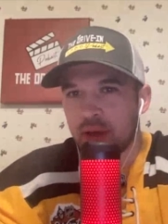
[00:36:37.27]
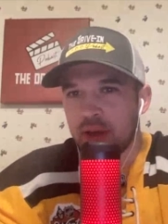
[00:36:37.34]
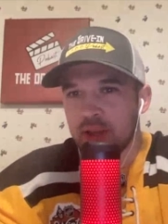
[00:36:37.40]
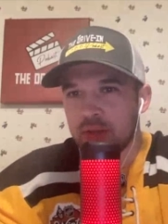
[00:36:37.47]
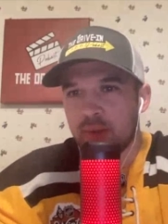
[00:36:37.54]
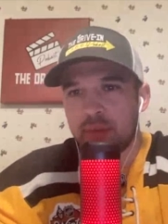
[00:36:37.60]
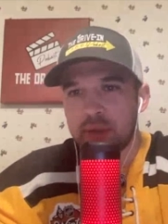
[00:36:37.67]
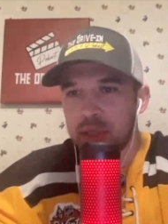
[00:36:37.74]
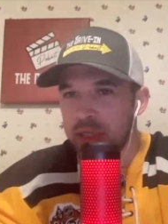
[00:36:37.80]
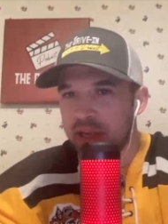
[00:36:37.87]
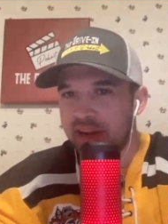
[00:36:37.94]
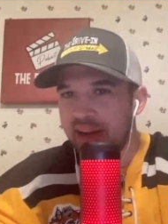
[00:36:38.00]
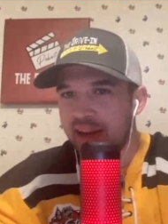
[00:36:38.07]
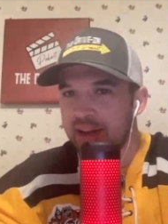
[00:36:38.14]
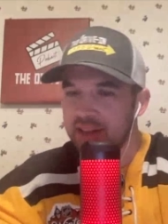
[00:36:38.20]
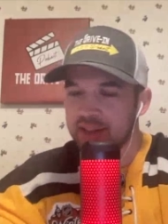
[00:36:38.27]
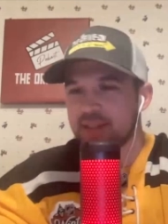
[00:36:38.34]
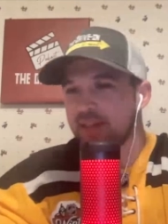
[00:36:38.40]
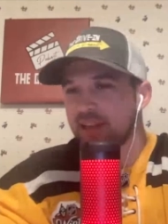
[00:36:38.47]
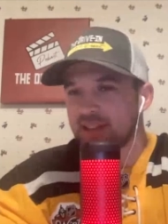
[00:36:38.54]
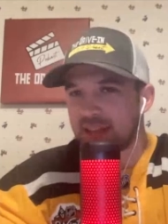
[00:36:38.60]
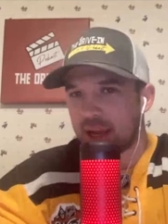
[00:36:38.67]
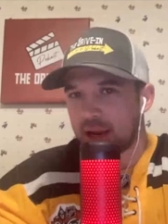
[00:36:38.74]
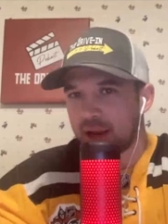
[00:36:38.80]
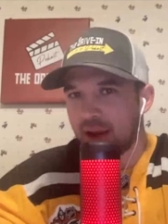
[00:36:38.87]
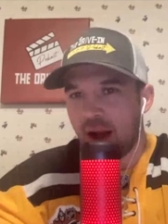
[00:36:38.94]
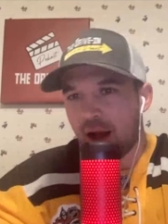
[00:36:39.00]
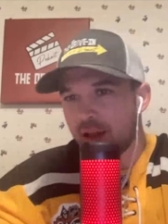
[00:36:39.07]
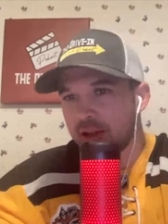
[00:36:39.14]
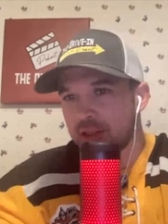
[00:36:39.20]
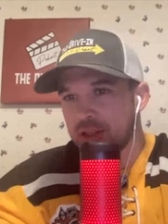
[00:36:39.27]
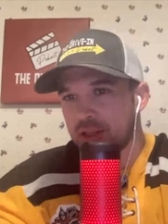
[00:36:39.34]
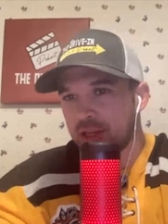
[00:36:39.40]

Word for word: So maybe she had access to that technology.